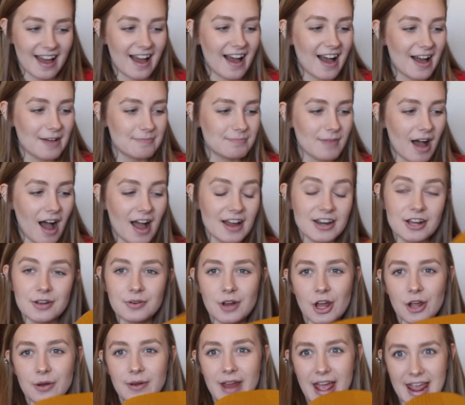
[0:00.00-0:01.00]
I
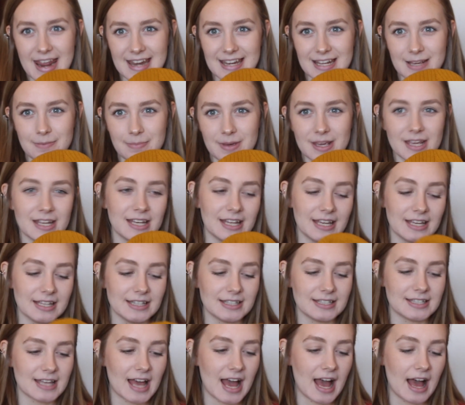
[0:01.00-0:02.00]
don't own any
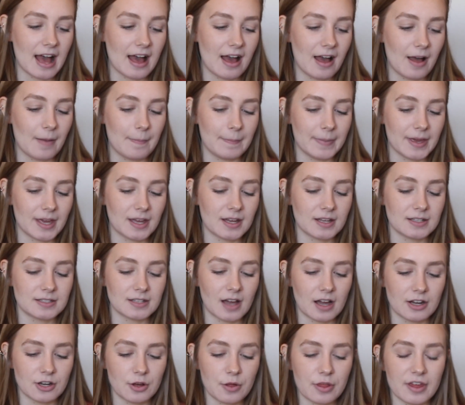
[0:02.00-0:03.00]
beanies
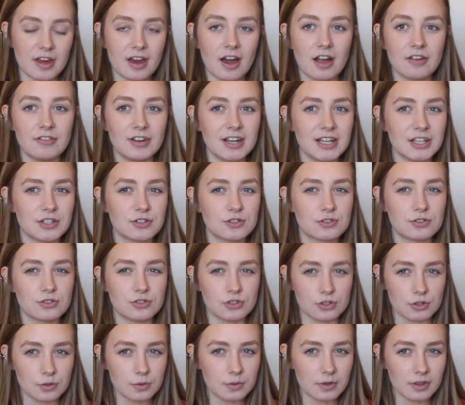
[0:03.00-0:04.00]
because I don't think I really
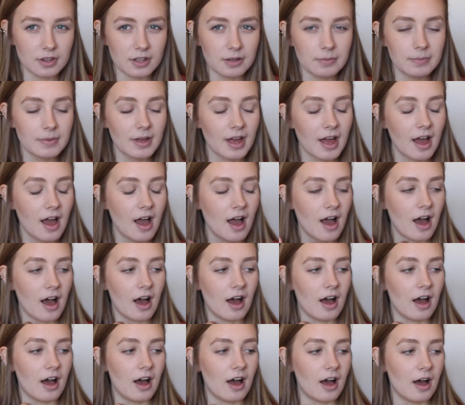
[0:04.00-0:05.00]
suit them,
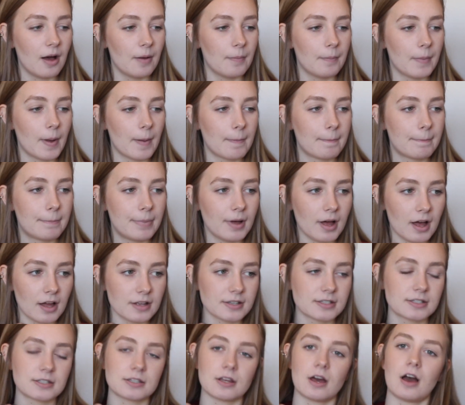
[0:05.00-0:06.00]

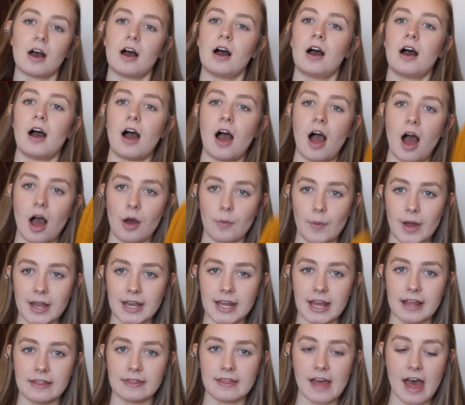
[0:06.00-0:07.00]
but I
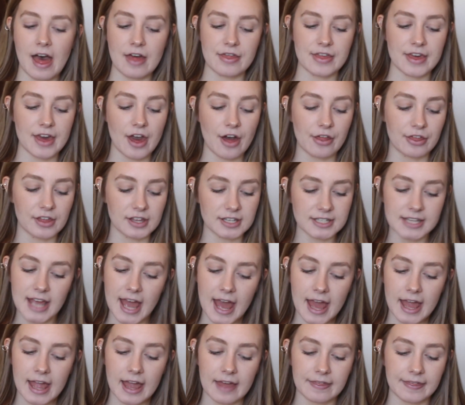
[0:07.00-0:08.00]
went in there the other
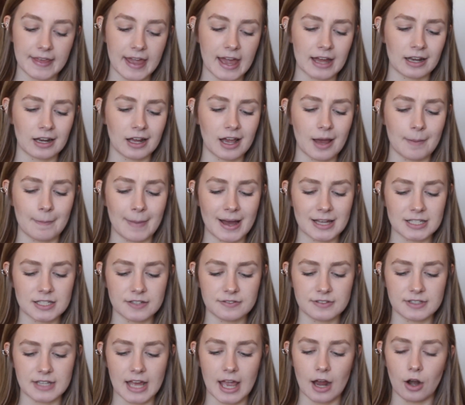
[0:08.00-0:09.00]
day and they had like a
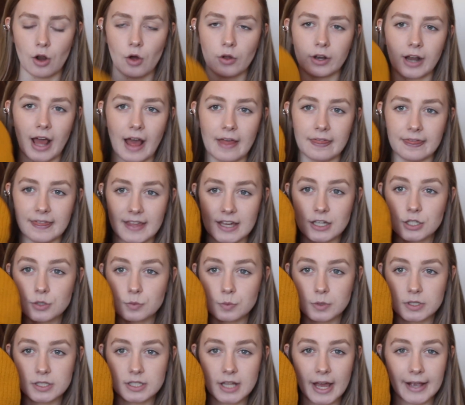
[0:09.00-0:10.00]
massive sale on, and
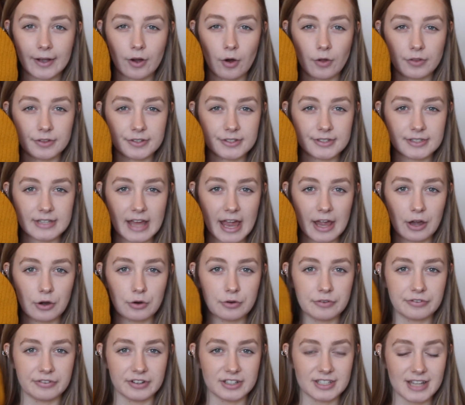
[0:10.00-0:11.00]
this was like on
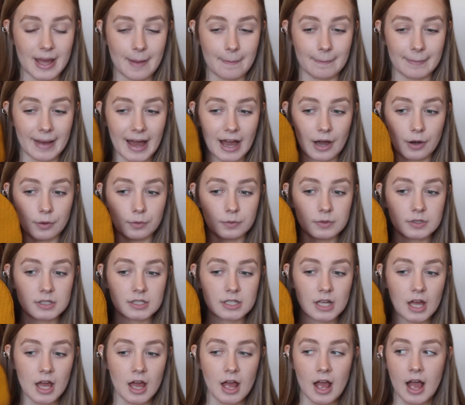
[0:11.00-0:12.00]
sale for
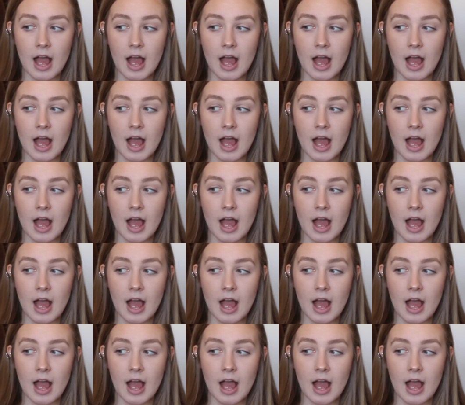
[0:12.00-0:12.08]
£10,